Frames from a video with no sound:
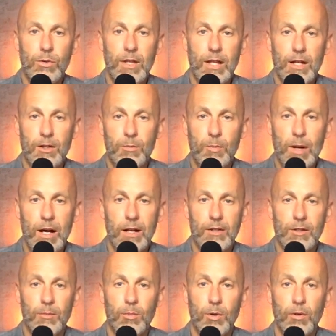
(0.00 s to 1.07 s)
that is
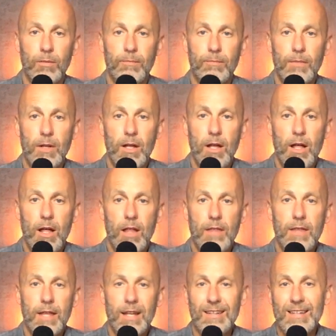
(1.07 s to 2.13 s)
possible
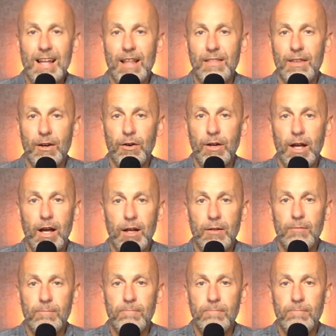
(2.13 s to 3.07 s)
that is not there yet.